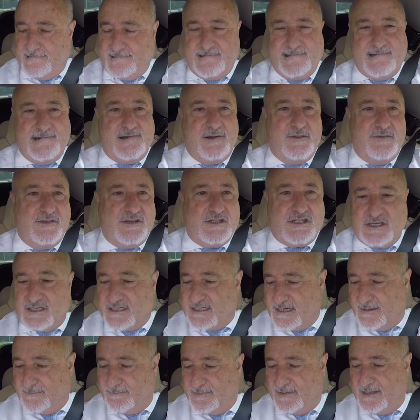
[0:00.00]
You know, this is
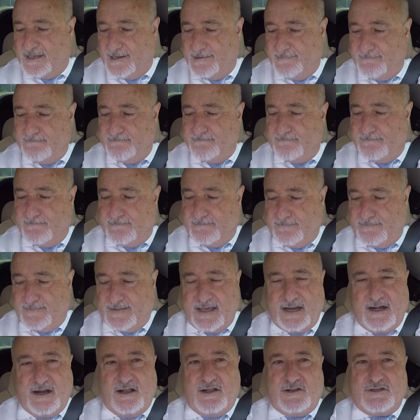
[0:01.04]
something
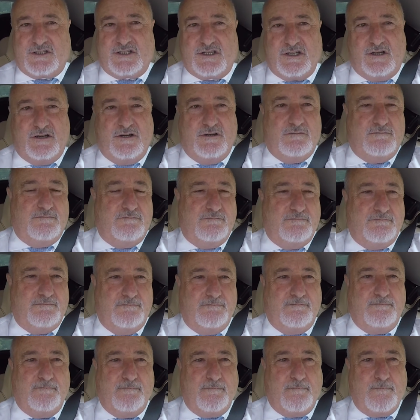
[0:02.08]
that also
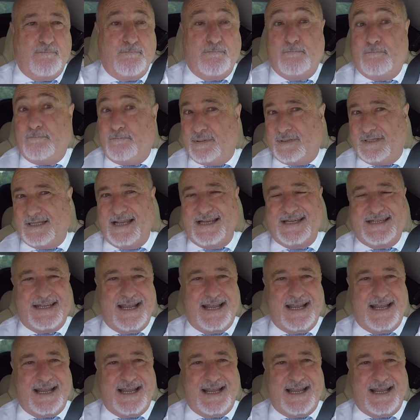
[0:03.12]
plays